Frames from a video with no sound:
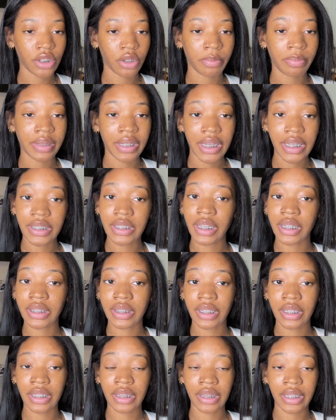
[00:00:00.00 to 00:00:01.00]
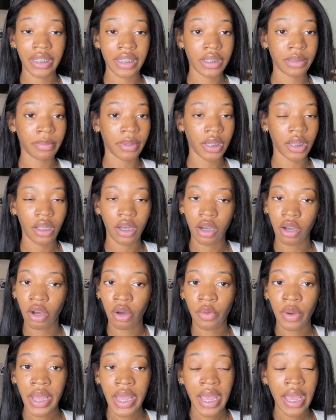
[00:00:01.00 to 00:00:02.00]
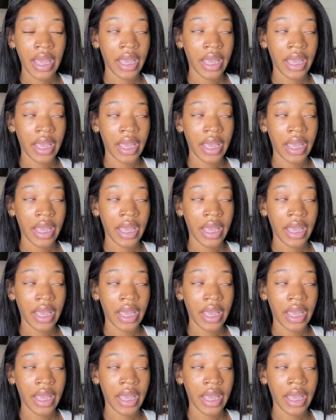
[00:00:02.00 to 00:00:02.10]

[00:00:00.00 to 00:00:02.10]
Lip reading: so please click the links below.